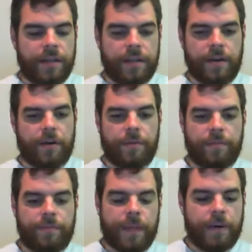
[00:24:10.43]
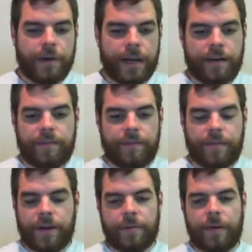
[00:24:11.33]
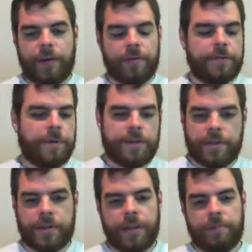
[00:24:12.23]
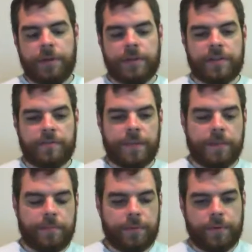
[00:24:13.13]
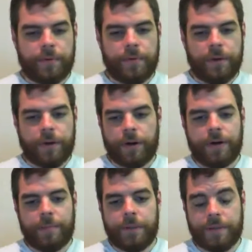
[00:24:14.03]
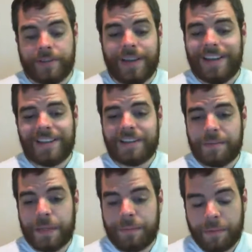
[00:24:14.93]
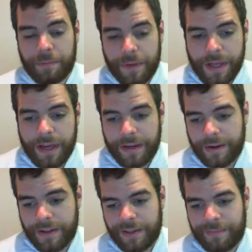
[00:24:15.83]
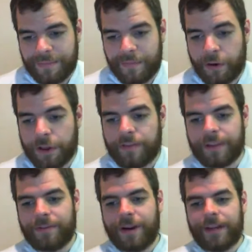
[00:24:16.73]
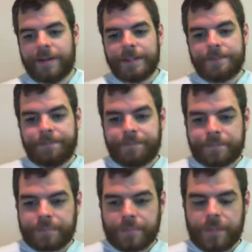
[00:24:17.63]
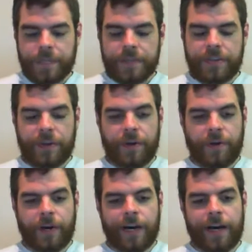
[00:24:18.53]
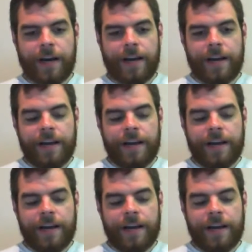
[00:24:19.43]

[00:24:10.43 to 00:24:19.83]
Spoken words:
they don't have a huge budget and millions of people, or not millions, tons of people relying on them for a living, right? So